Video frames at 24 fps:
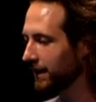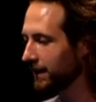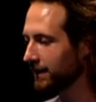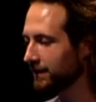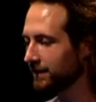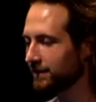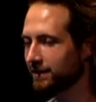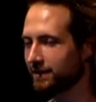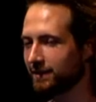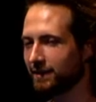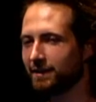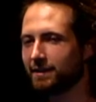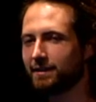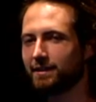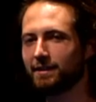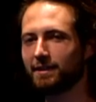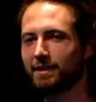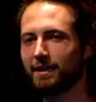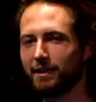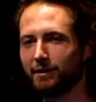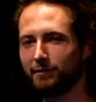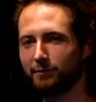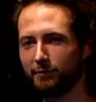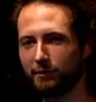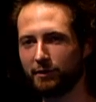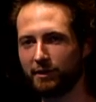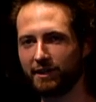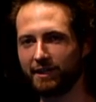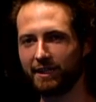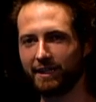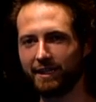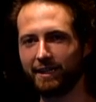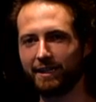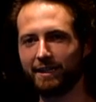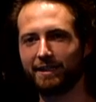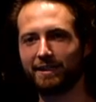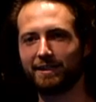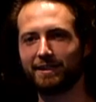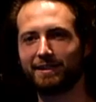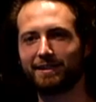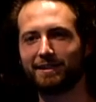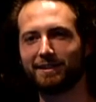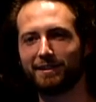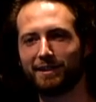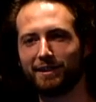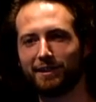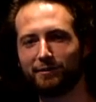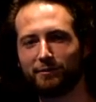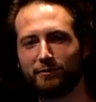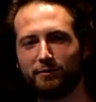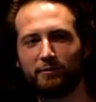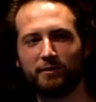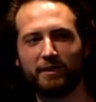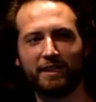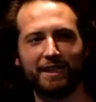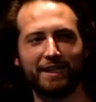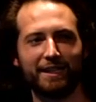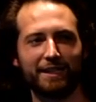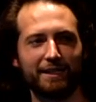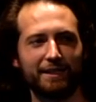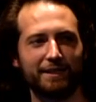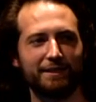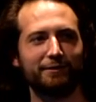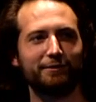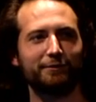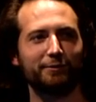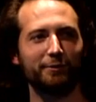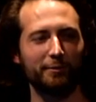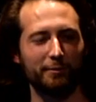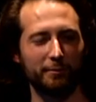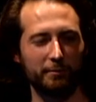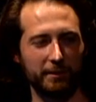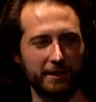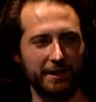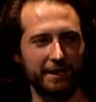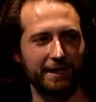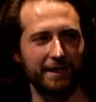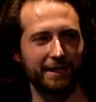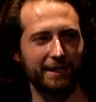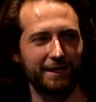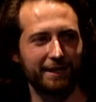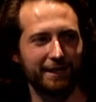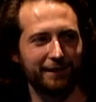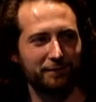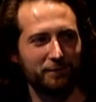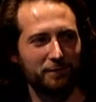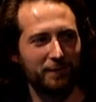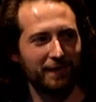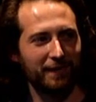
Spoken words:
I really loved Van from the beginning.